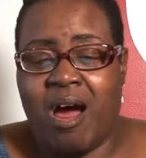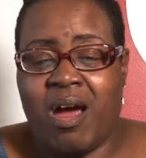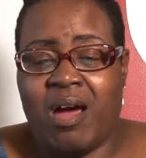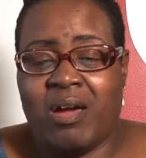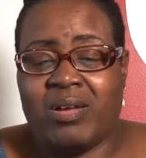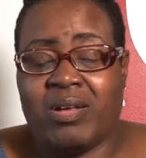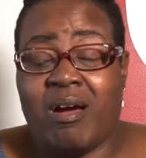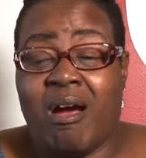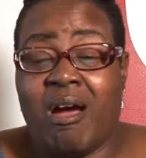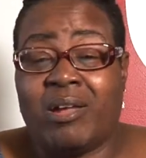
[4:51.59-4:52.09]

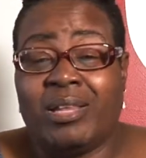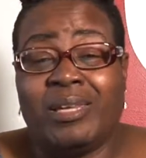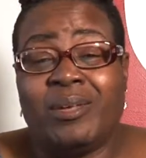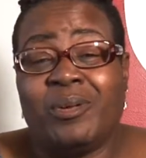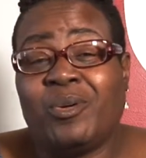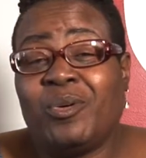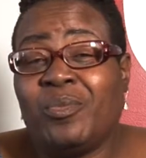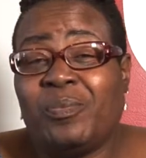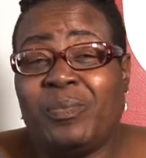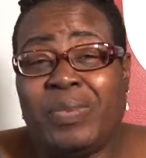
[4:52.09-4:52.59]
Our,
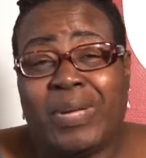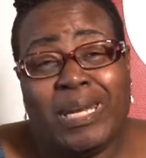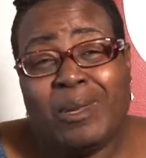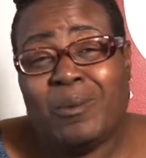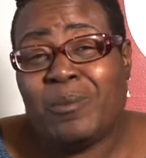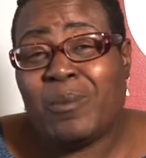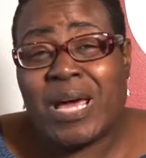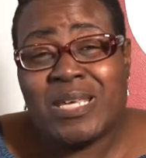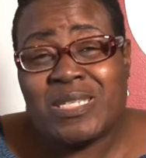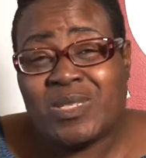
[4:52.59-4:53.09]
our little
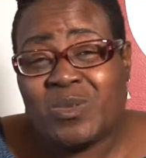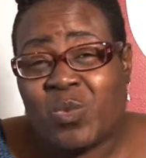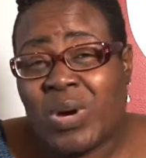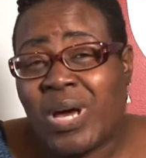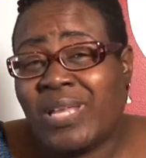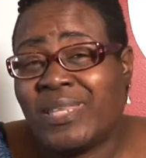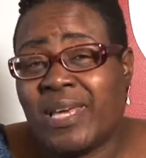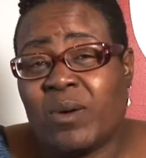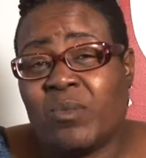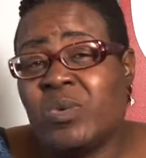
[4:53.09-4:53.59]
bitty
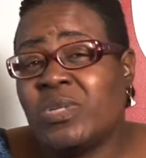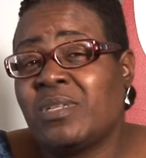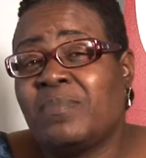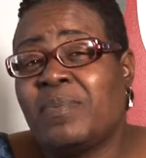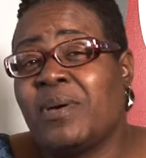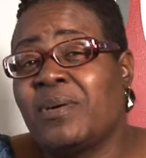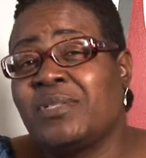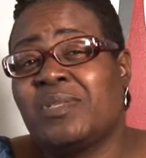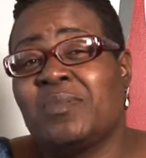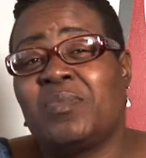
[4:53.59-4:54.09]
restaurant that
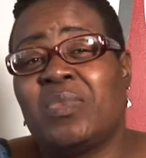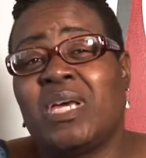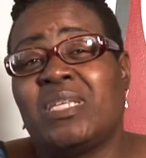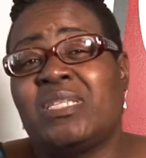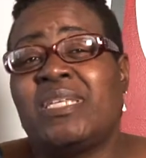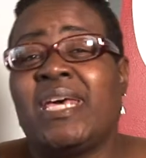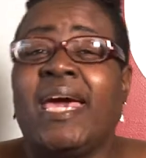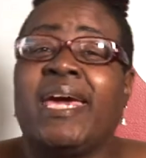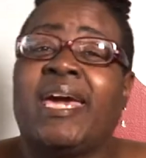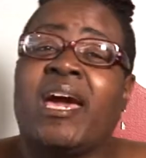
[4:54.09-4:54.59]
was supposed to
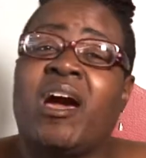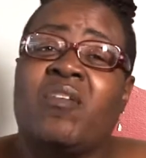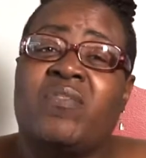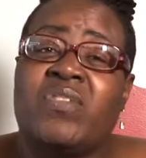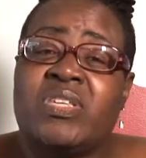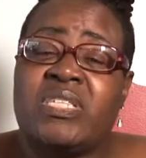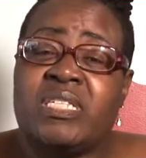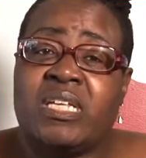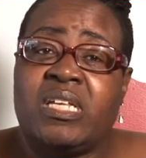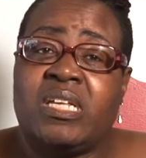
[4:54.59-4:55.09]
be a
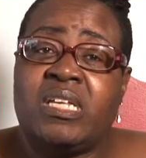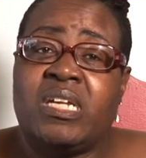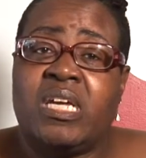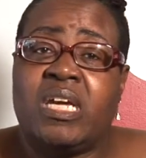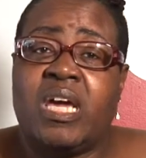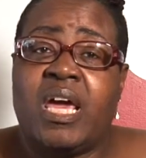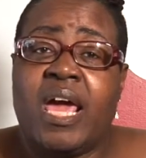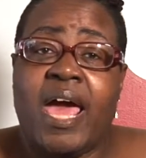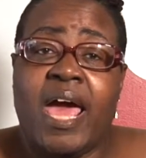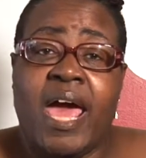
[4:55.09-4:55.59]
takeout
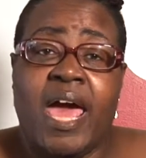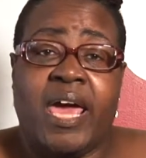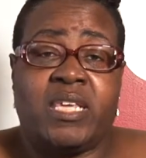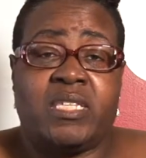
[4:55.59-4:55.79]
facility